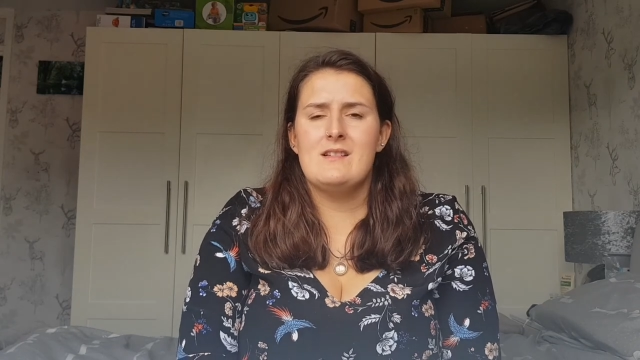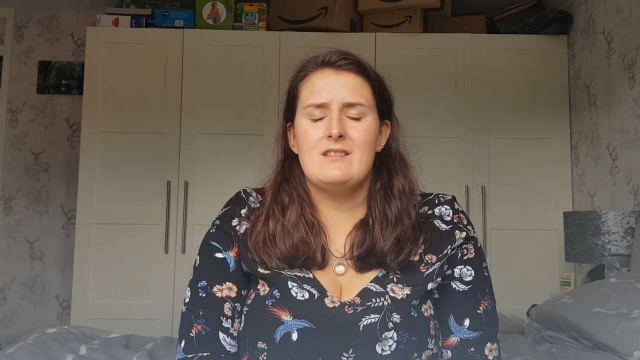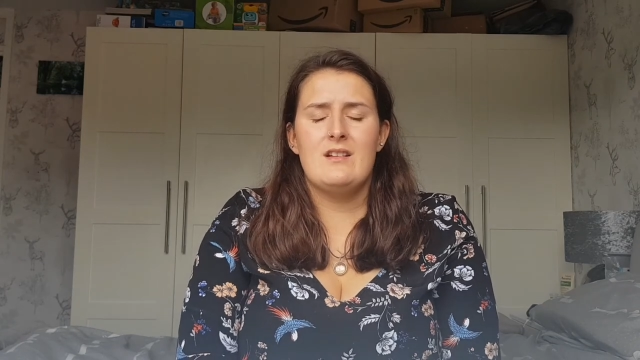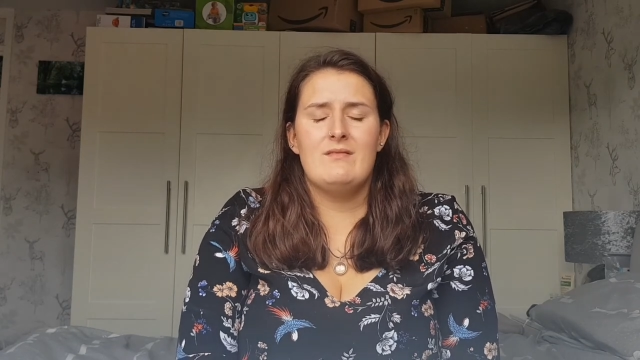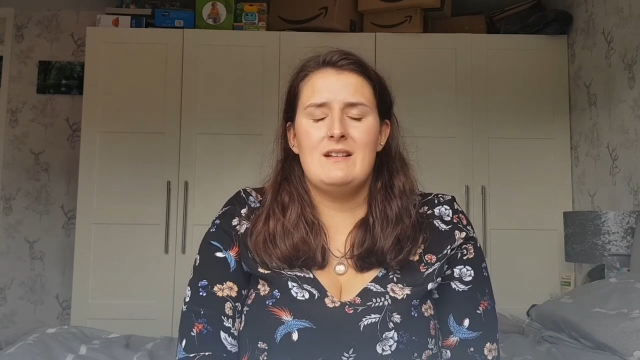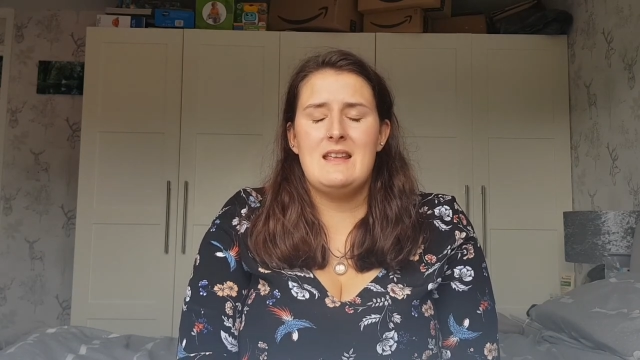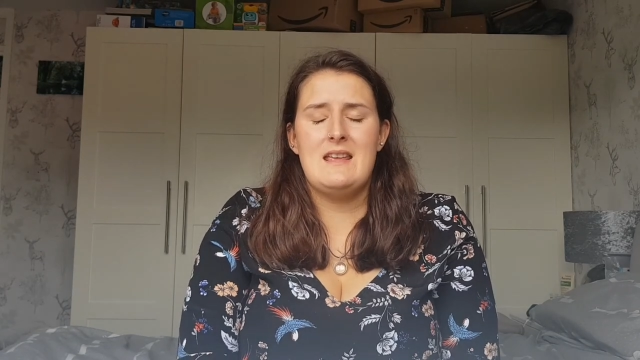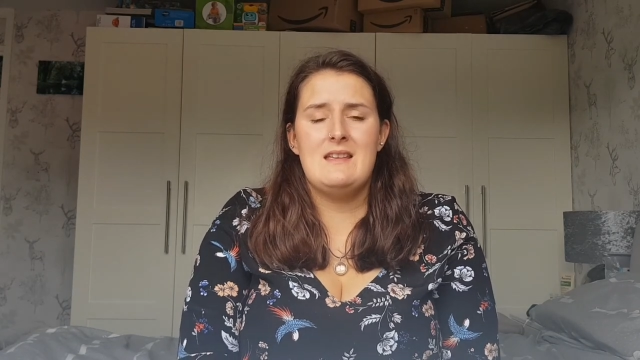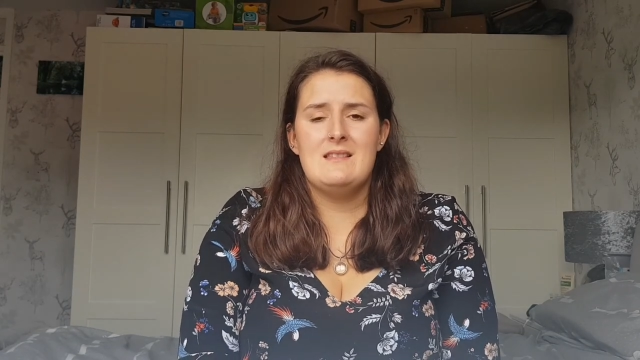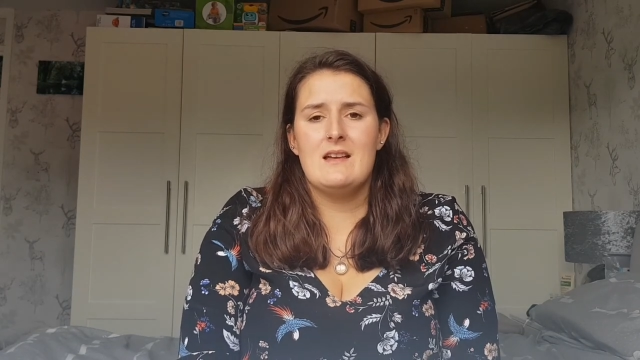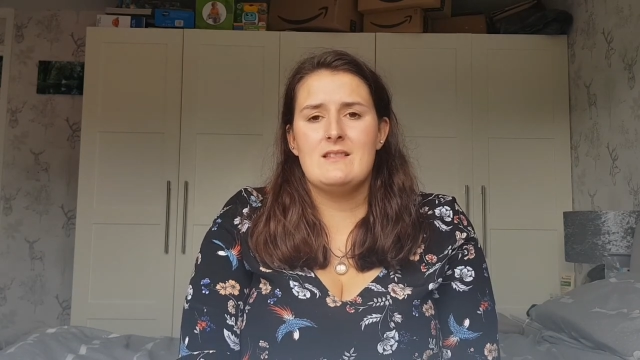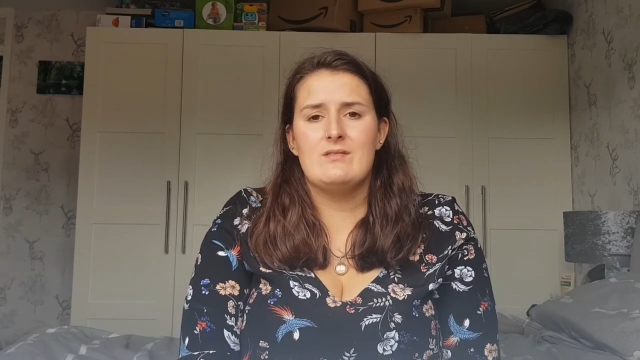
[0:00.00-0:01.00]
I don't really
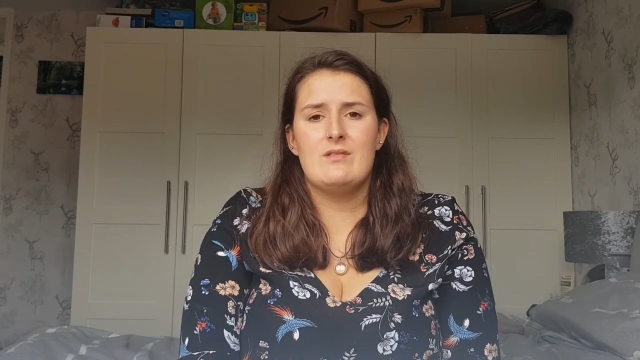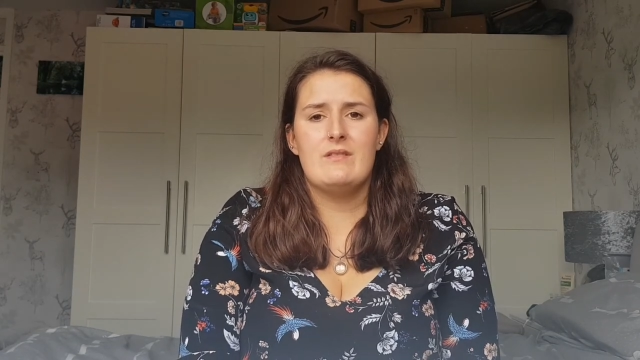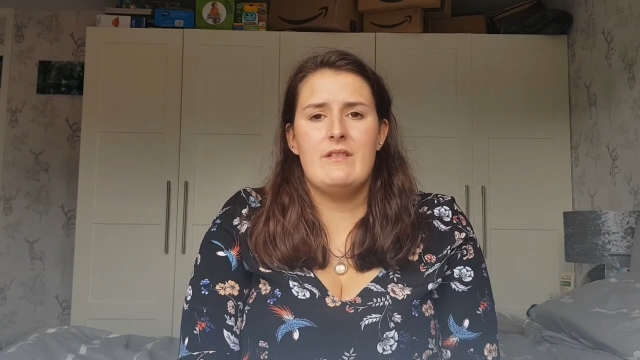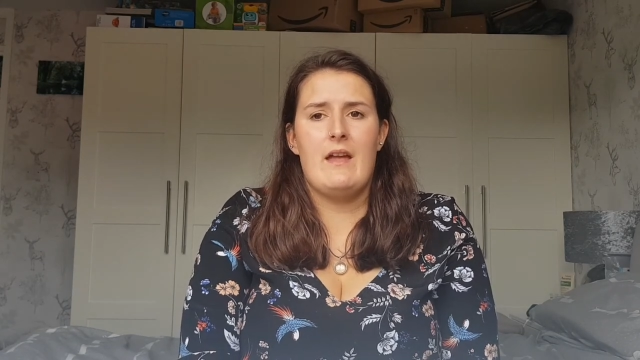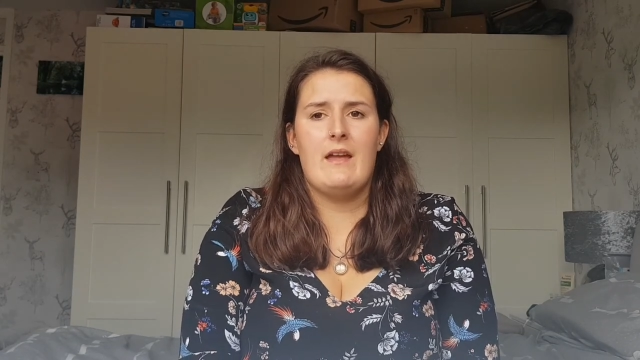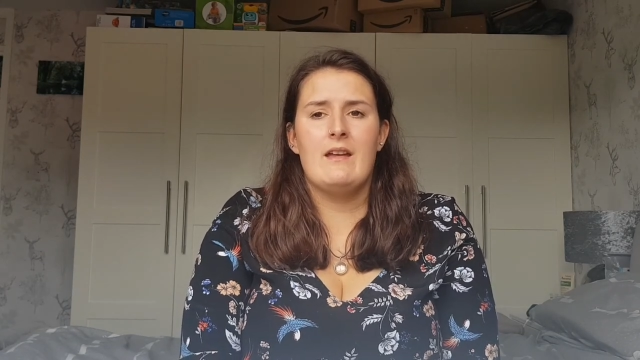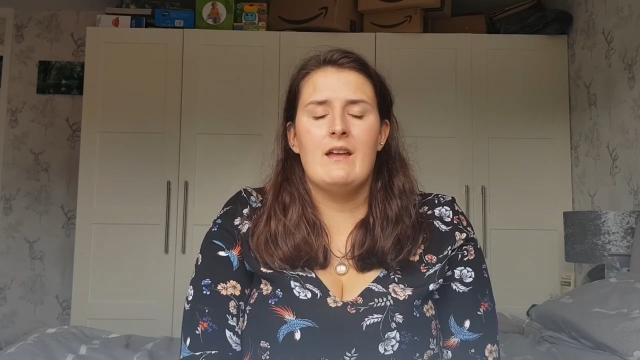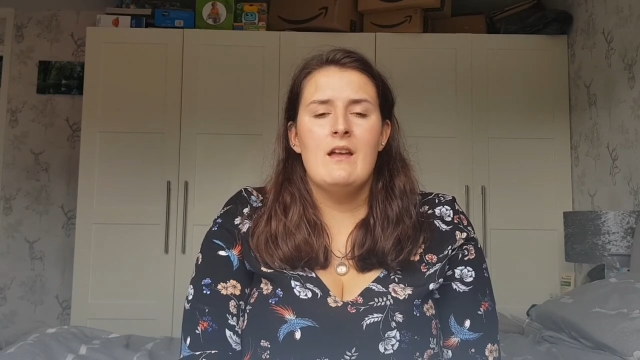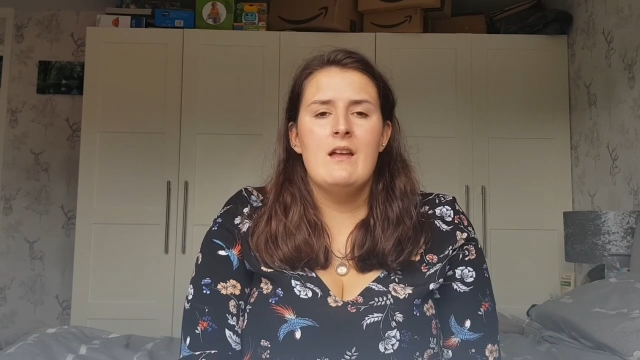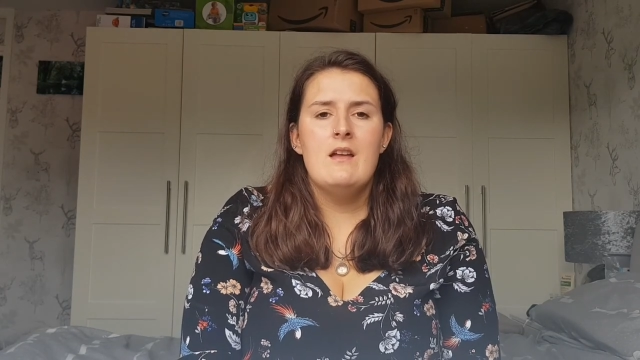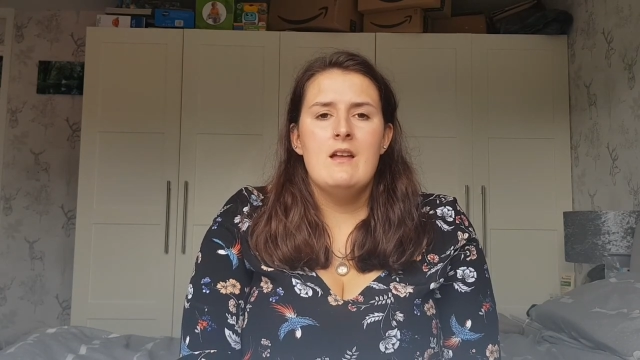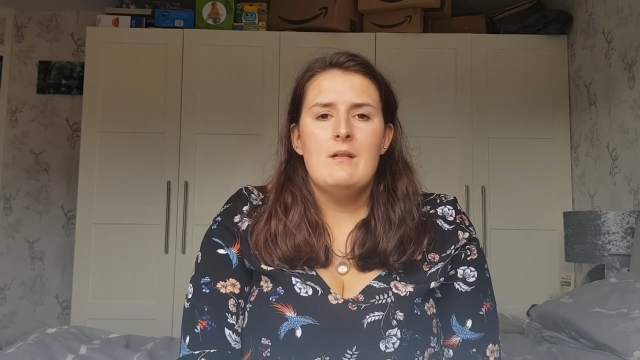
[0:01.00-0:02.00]
eat that sort of thing.
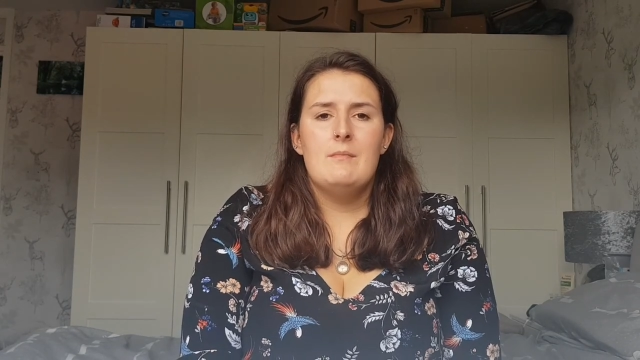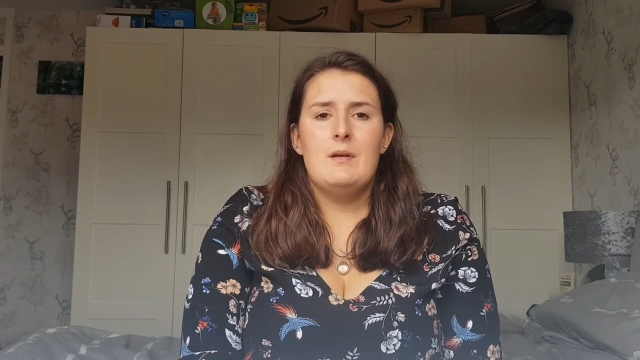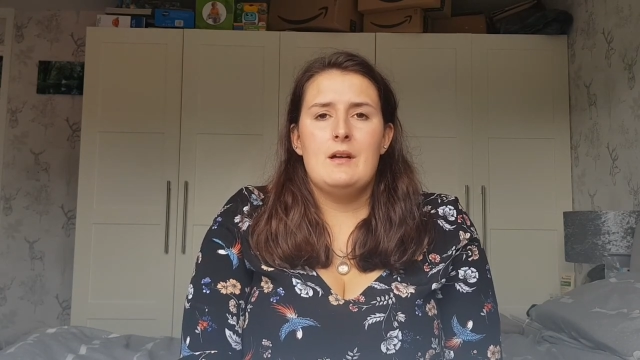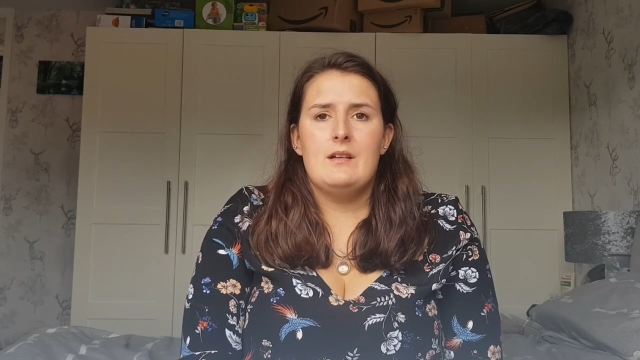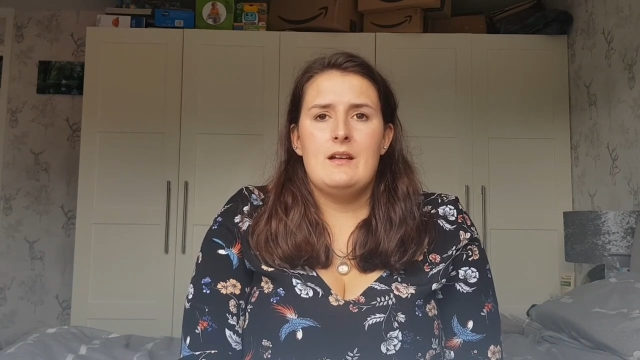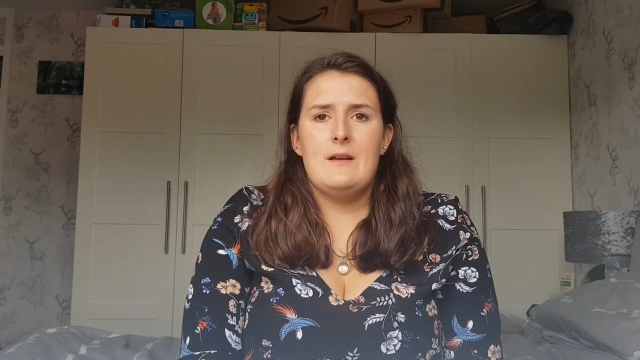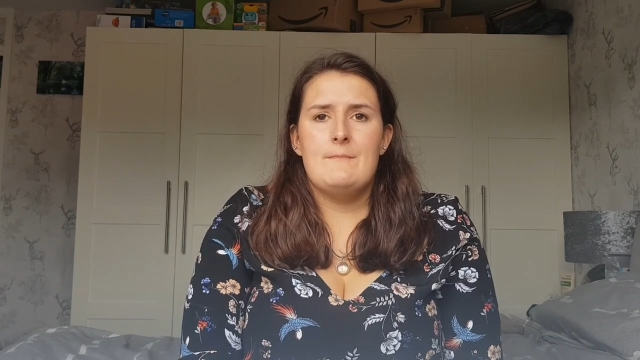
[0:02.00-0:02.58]
But